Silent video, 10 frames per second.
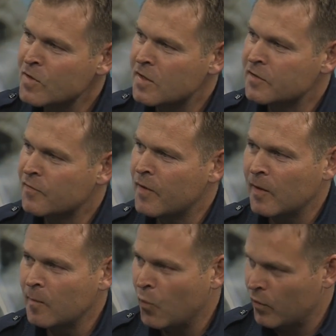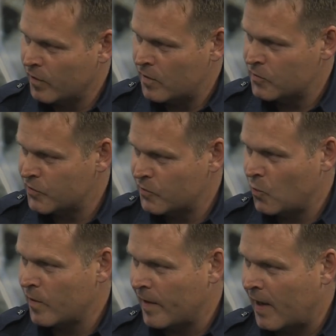It's very important to close your
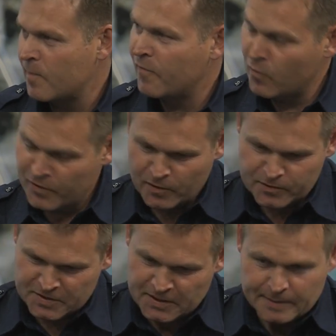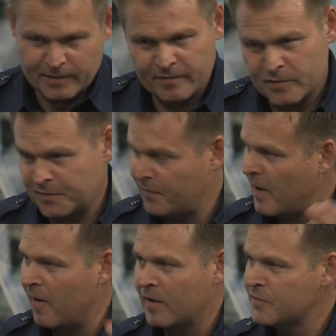door at night before you go to sleep. If there's a
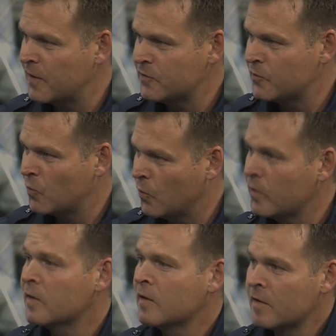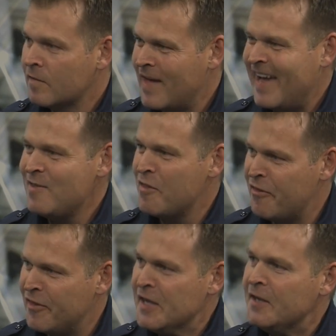fire outside your door, that
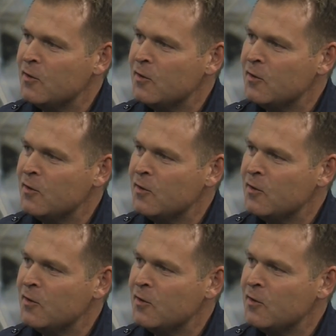thin